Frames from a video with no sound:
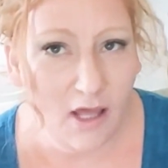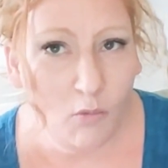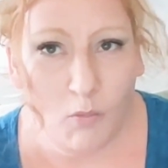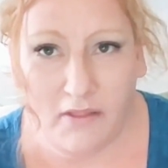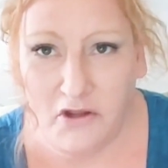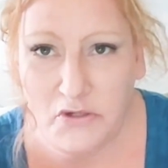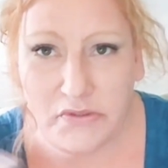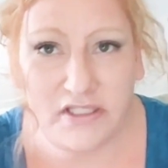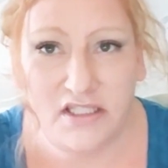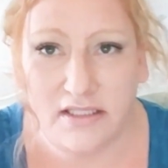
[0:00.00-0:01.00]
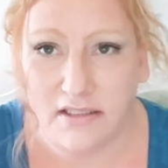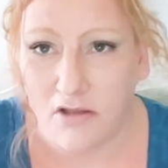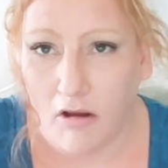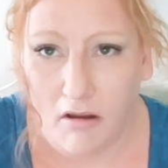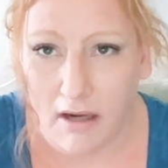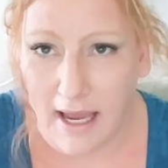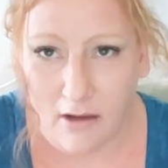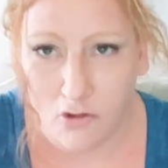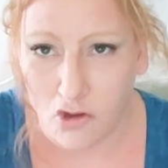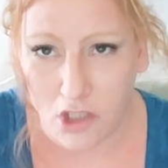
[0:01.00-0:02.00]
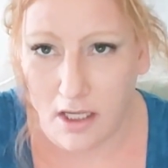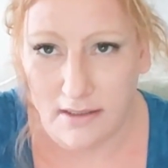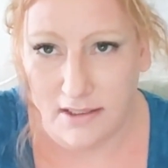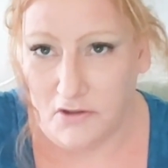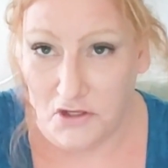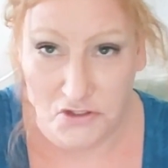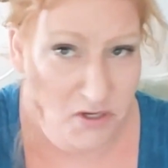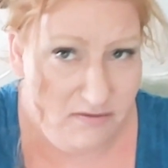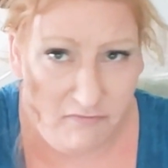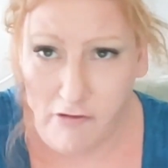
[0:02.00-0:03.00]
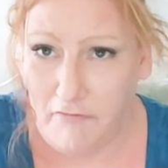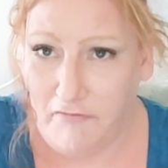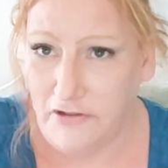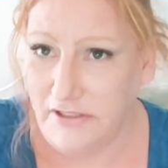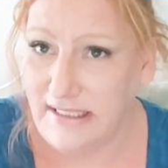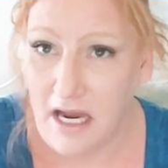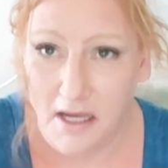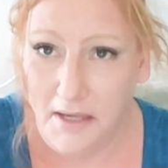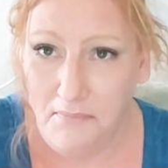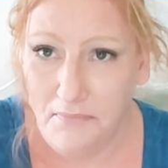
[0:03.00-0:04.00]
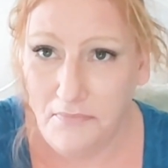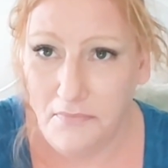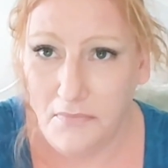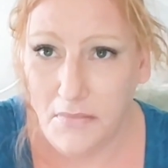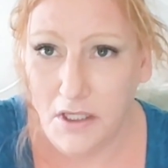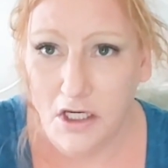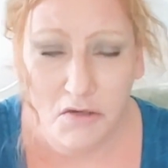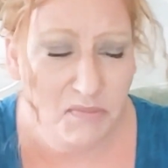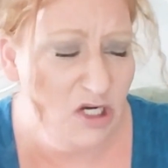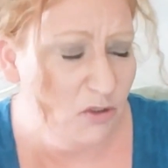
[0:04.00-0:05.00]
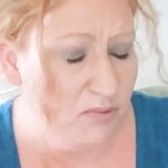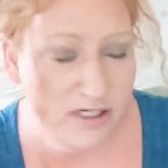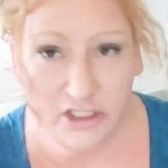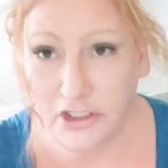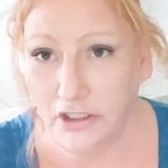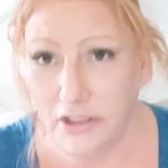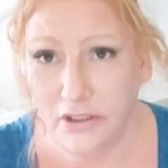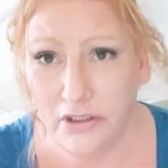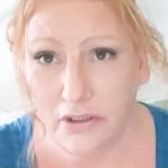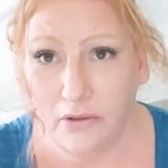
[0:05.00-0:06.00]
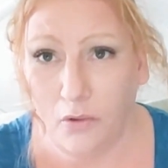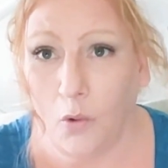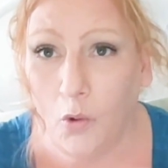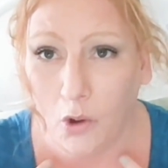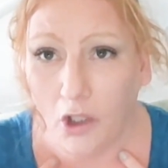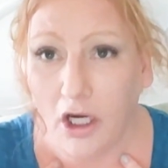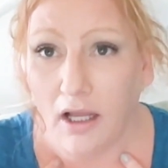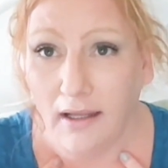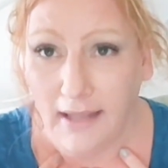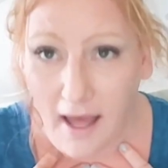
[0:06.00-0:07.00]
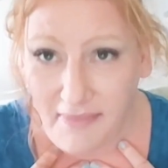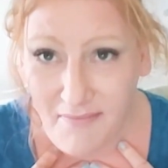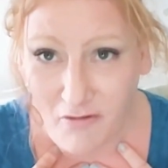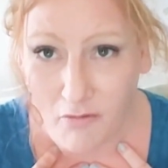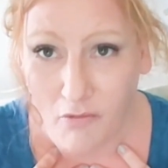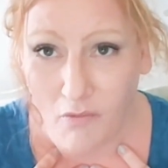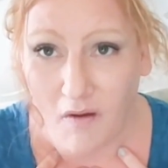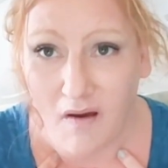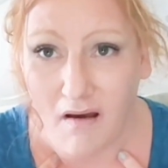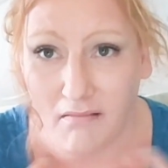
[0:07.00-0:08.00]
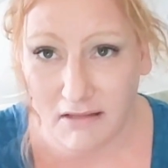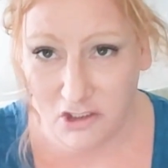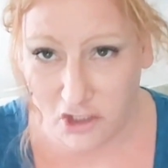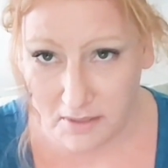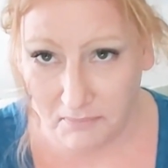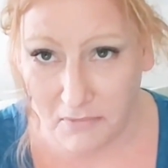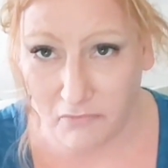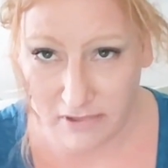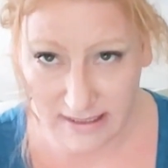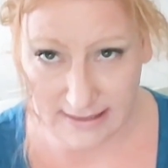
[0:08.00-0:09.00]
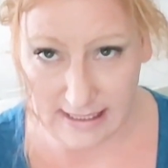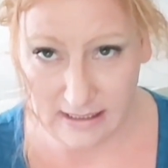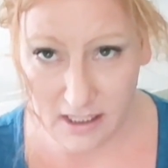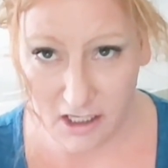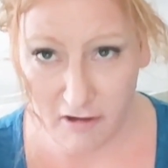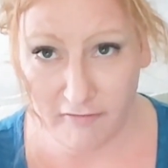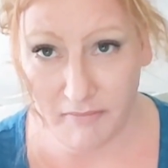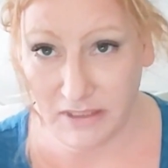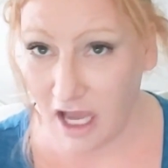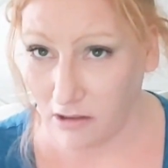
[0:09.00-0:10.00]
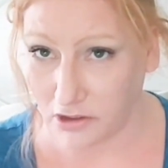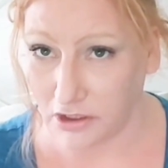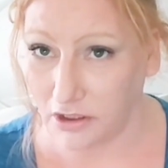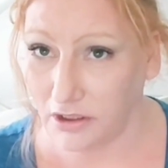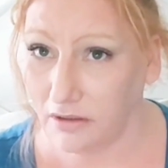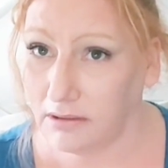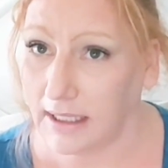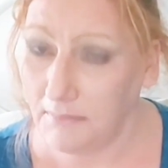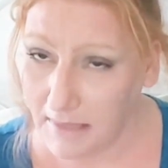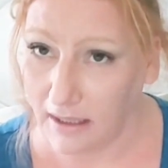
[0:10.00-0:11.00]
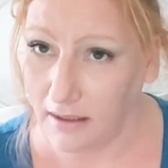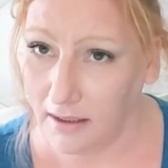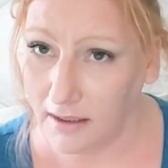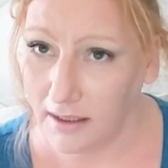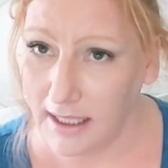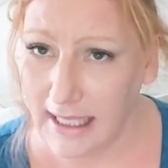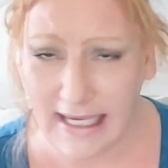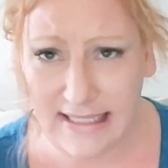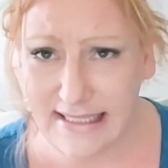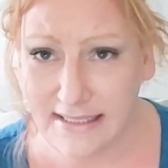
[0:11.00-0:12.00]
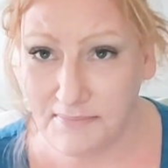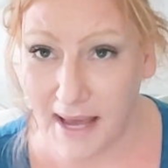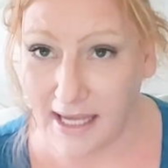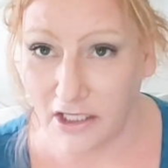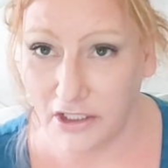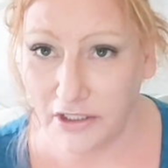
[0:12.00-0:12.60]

Whether you've sought out drugs on the street for the first time, peer pressure, or got them through a legitimate reason from a doctor like me, it doesn't matter.